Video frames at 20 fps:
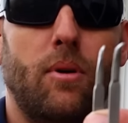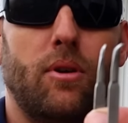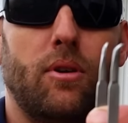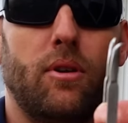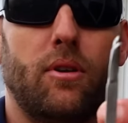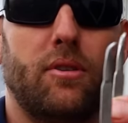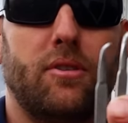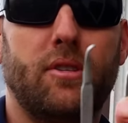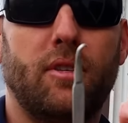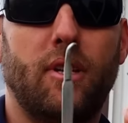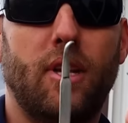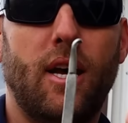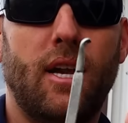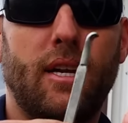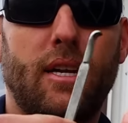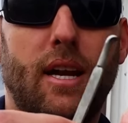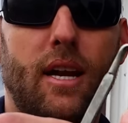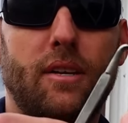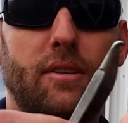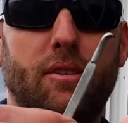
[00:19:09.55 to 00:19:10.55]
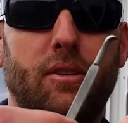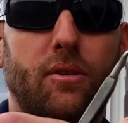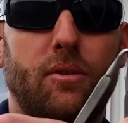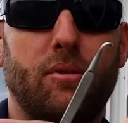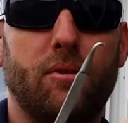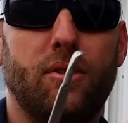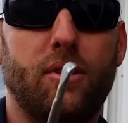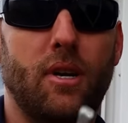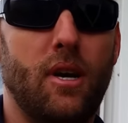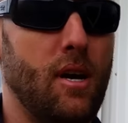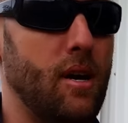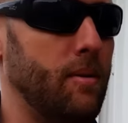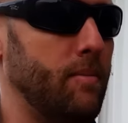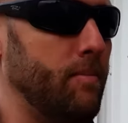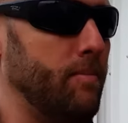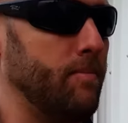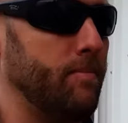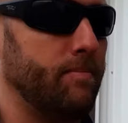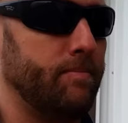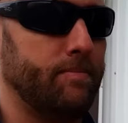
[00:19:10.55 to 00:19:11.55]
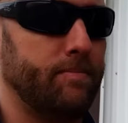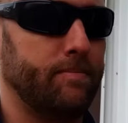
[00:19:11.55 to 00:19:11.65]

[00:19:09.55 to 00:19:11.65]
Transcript: most, a lot of guys use um,